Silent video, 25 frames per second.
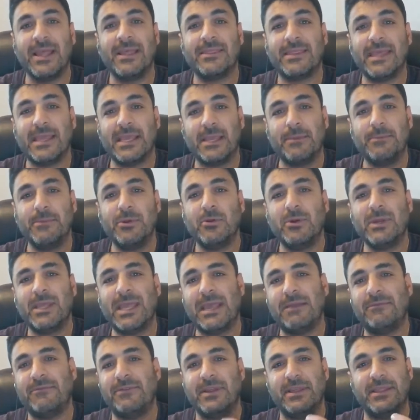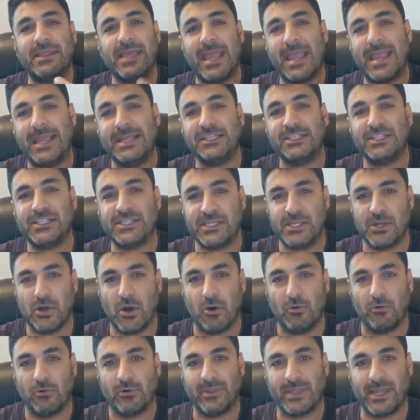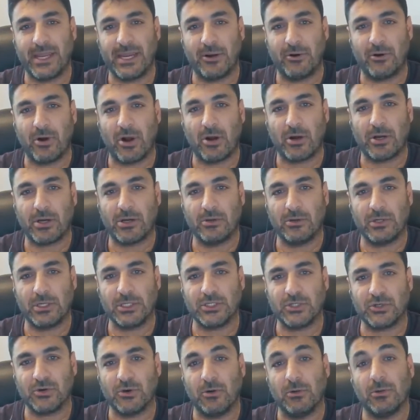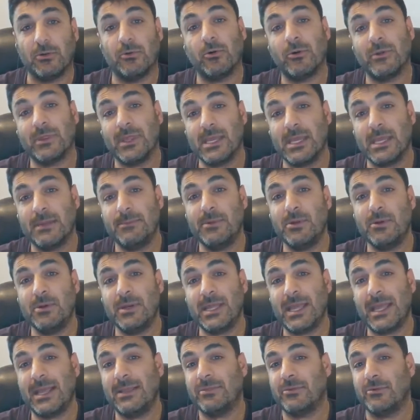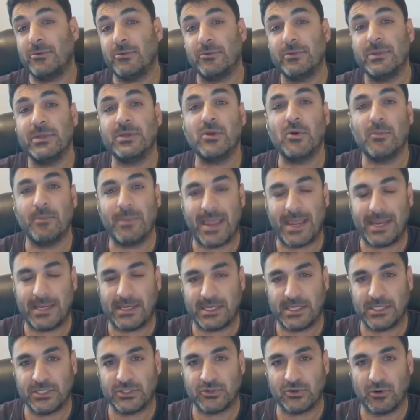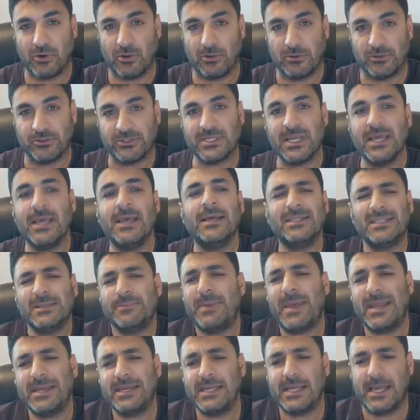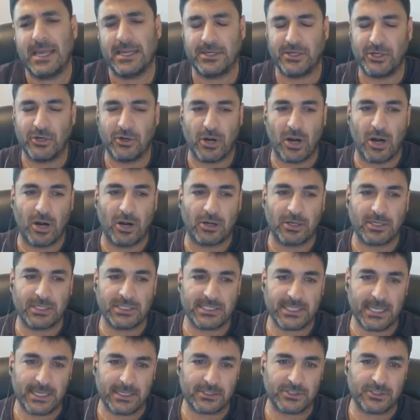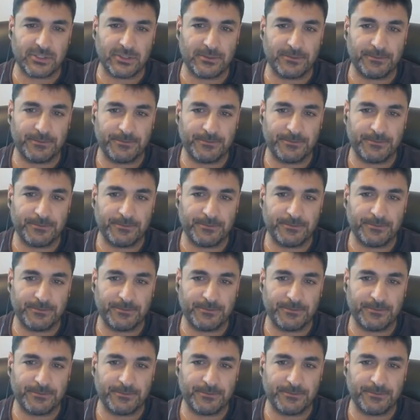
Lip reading: They communicate via the HCO or the hierarchical controller, or they communicate through the domain controllers, depending on your architecture.